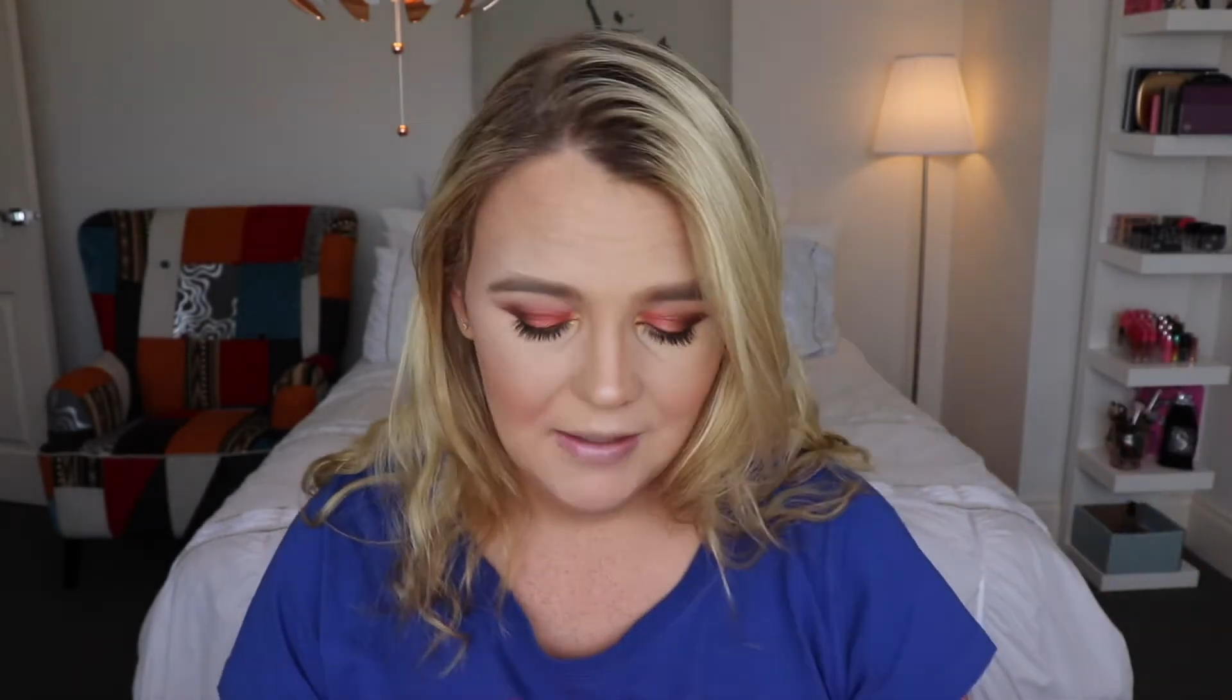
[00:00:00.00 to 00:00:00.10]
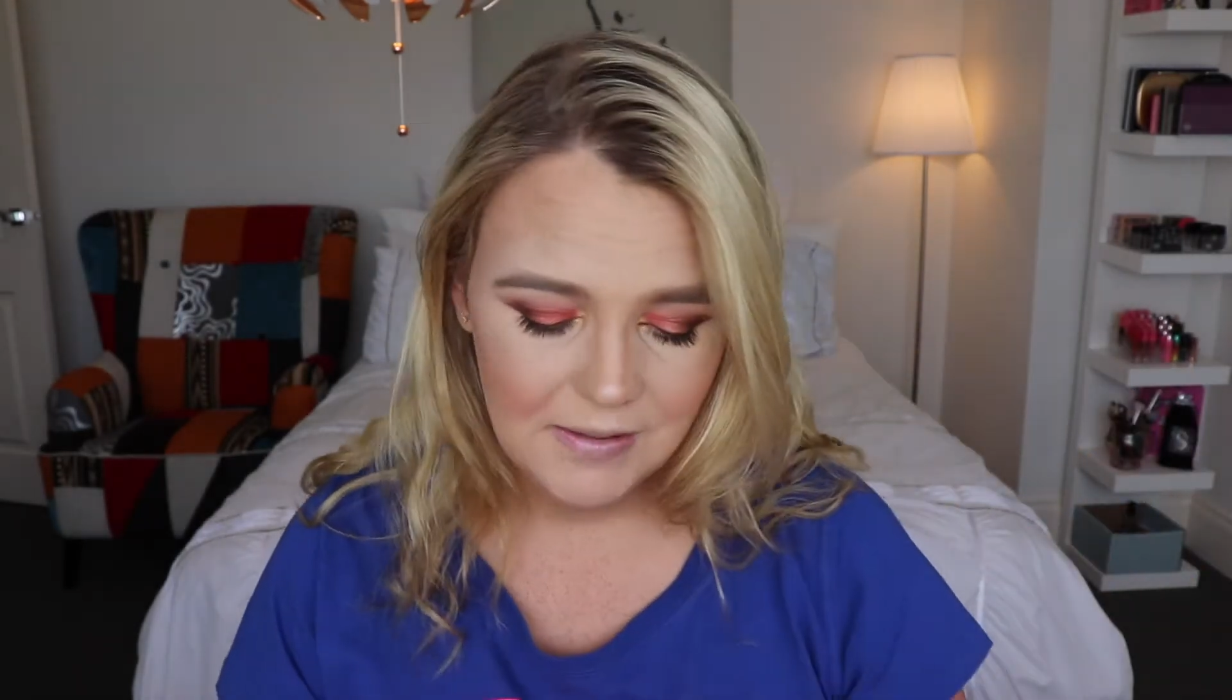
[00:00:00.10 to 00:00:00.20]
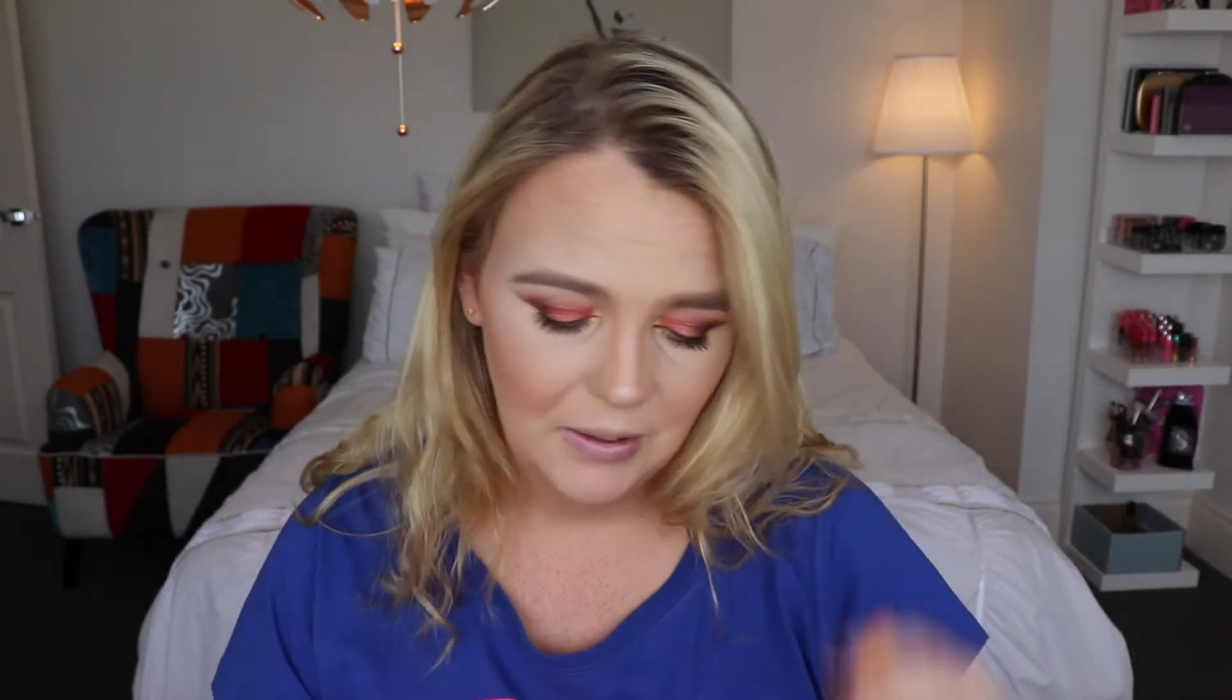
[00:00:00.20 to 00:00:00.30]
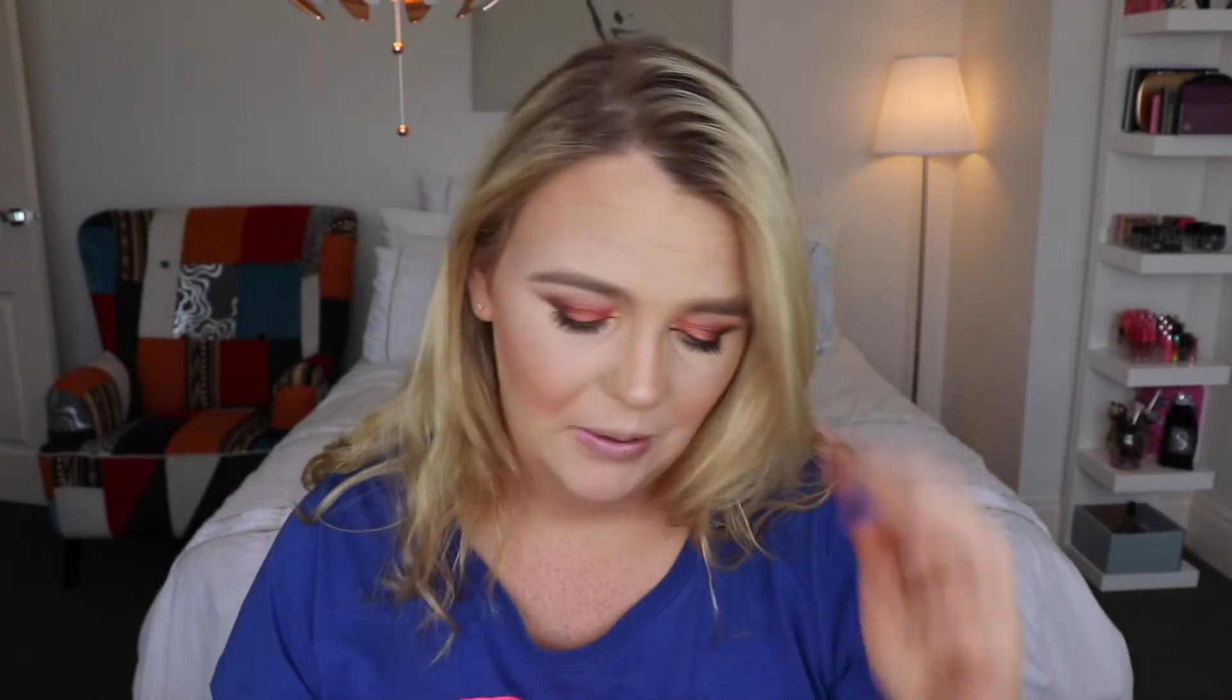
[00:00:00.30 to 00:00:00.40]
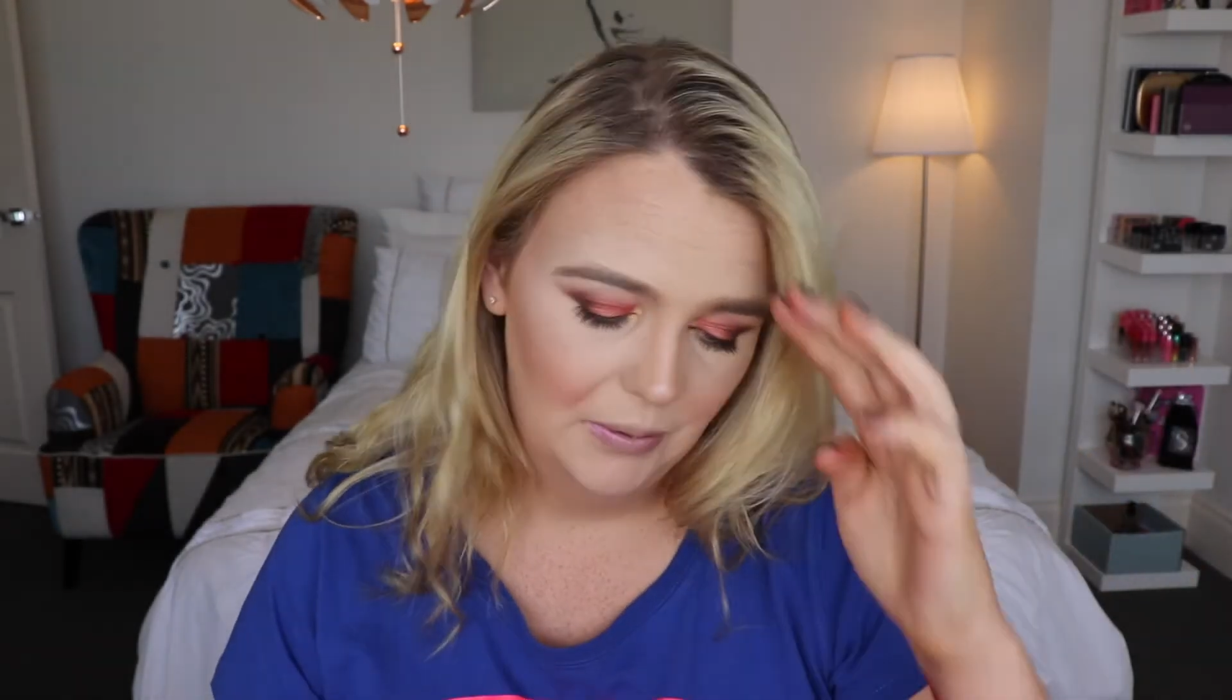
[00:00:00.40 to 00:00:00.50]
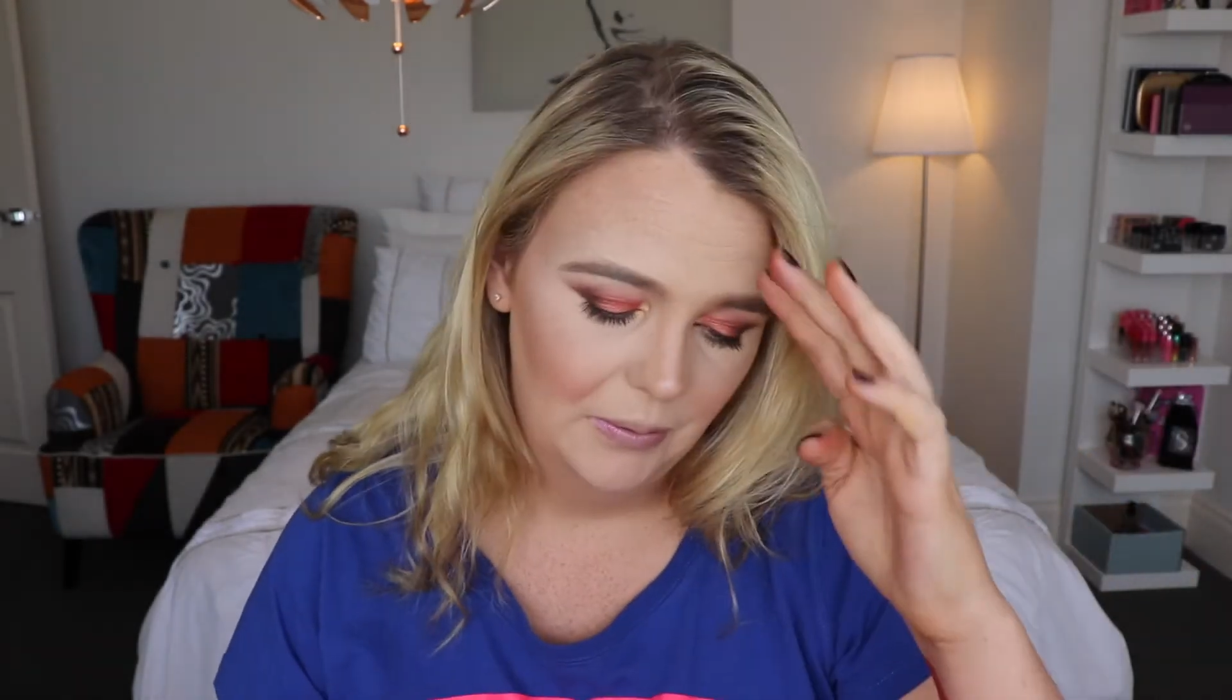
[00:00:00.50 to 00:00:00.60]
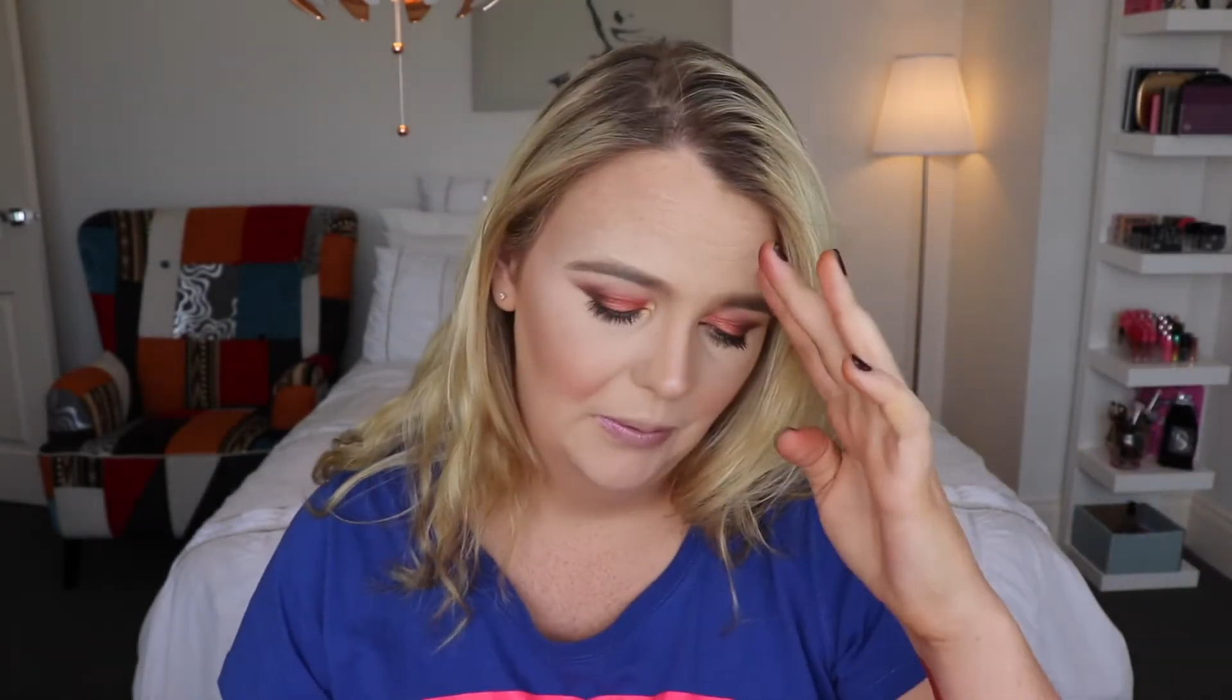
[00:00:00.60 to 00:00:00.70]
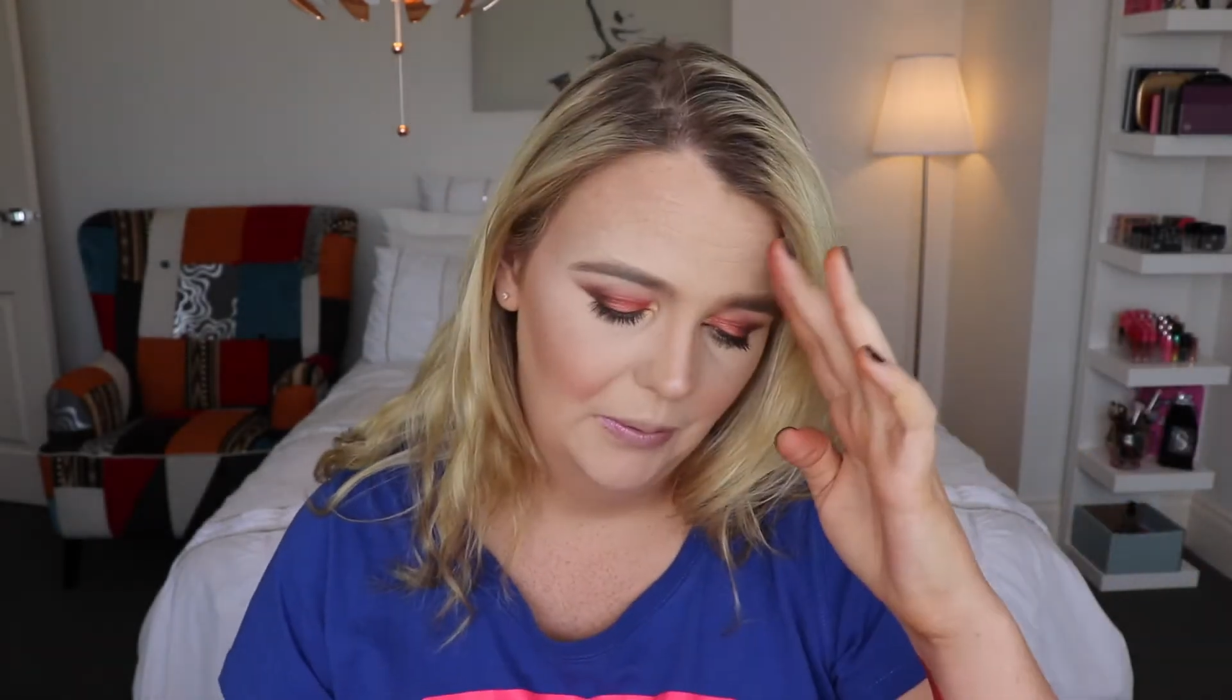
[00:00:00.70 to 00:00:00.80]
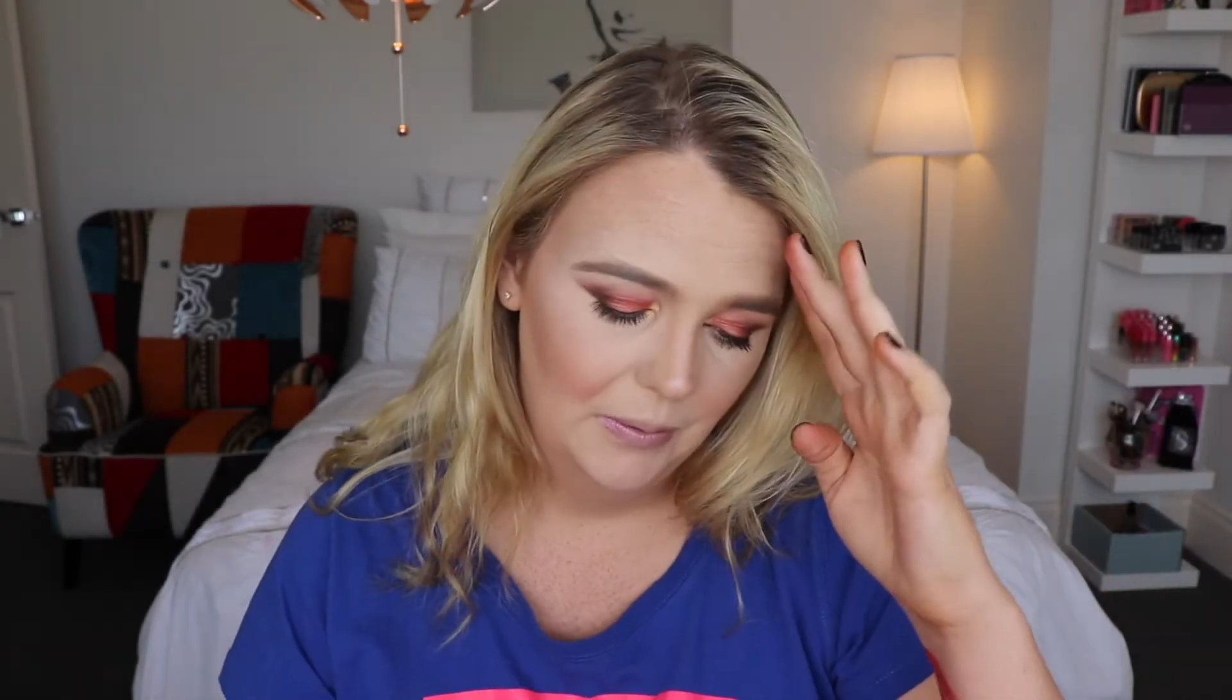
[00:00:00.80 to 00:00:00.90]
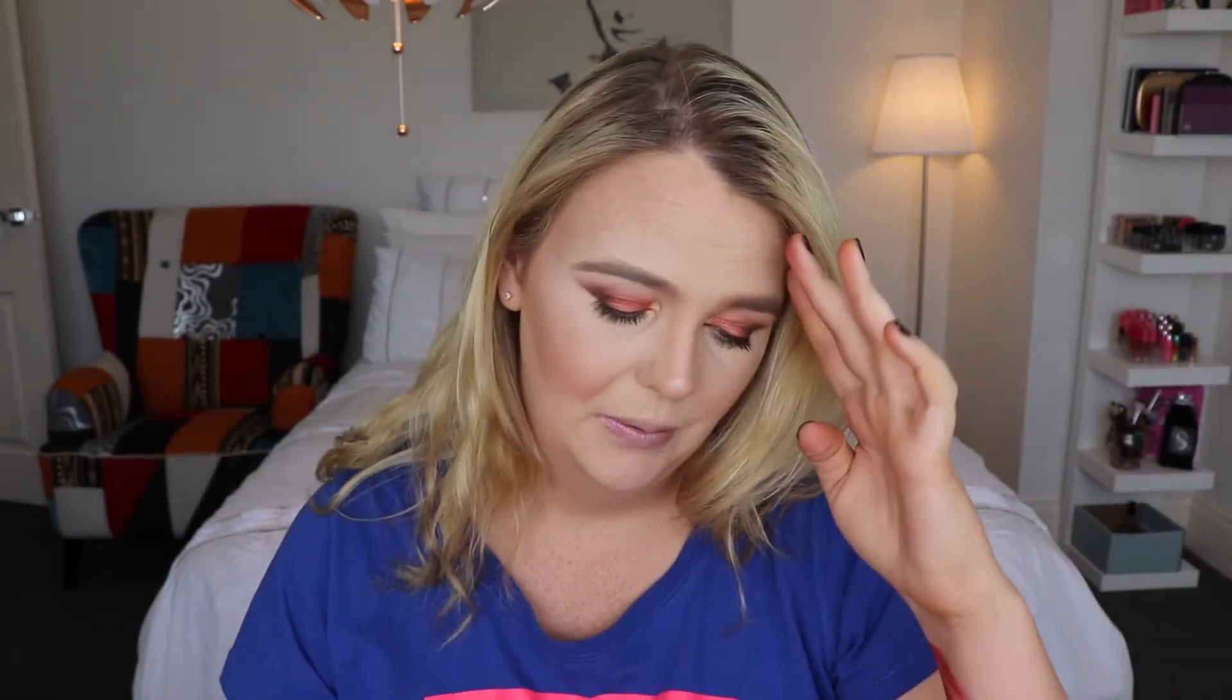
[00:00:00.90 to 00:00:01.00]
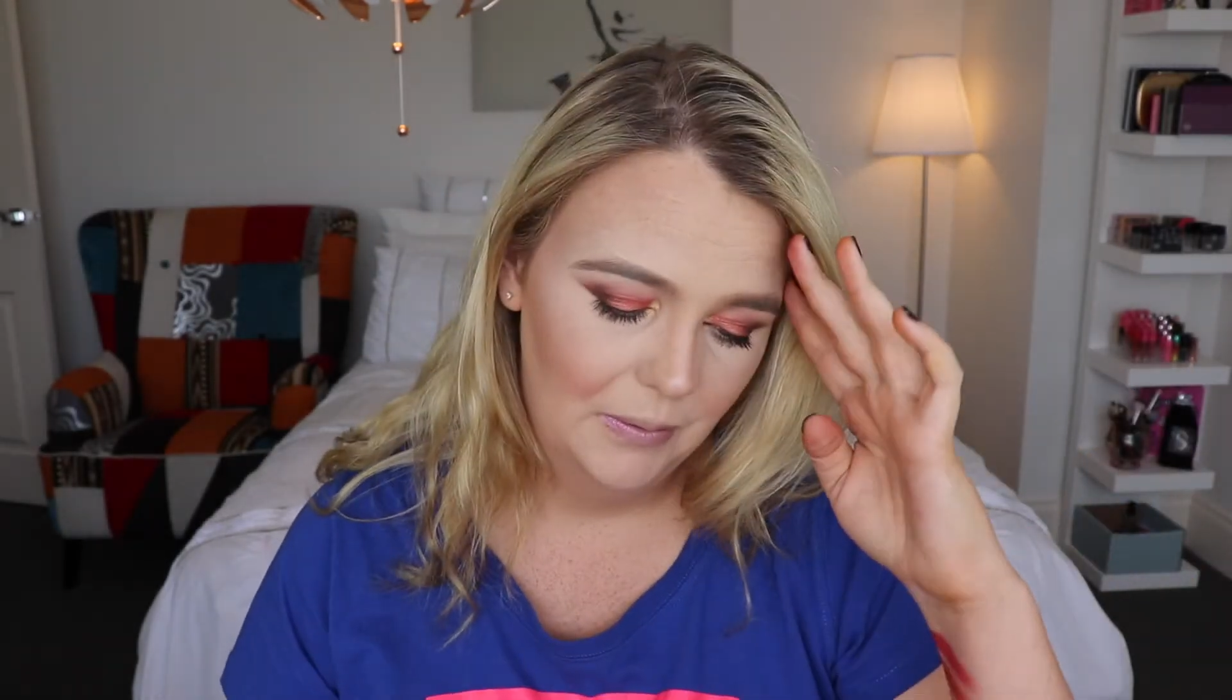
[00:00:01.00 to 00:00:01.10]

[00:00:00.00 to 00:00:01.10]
So